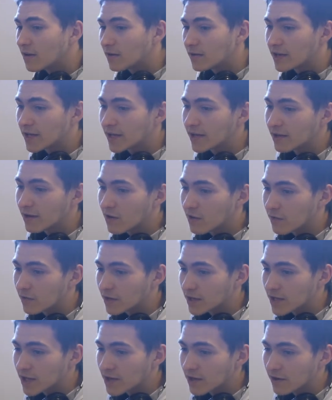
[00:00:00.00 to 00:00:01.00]
okay,
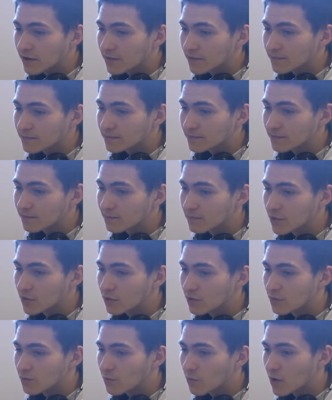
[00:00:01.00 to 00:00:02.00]
over here,
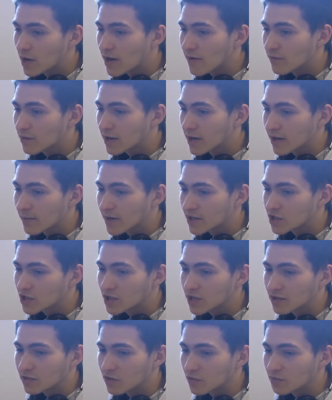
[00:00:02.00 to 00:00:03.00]
boom, whatever. And I'm
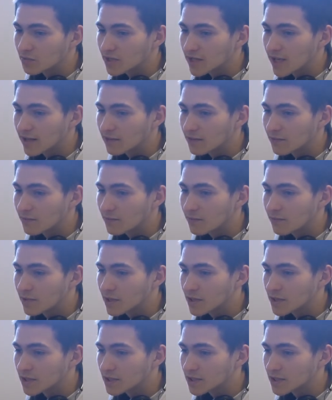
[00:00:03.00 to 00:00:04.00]
actually gonna duplicate them
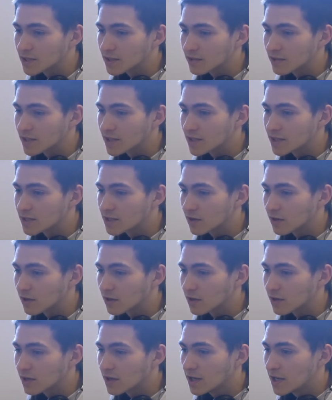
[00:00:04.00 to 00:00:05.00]
because these
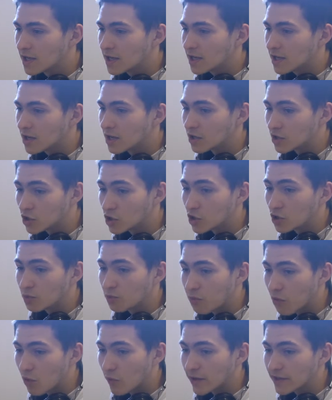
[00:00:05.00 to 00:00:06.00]
are a
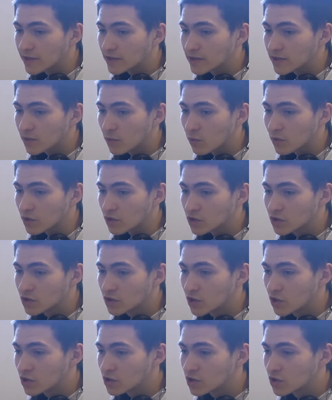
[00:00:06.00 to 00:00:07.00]
good point or
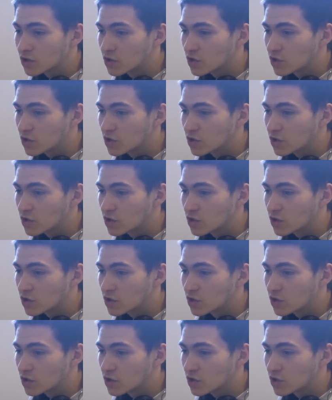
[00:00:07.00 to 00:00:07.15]
good,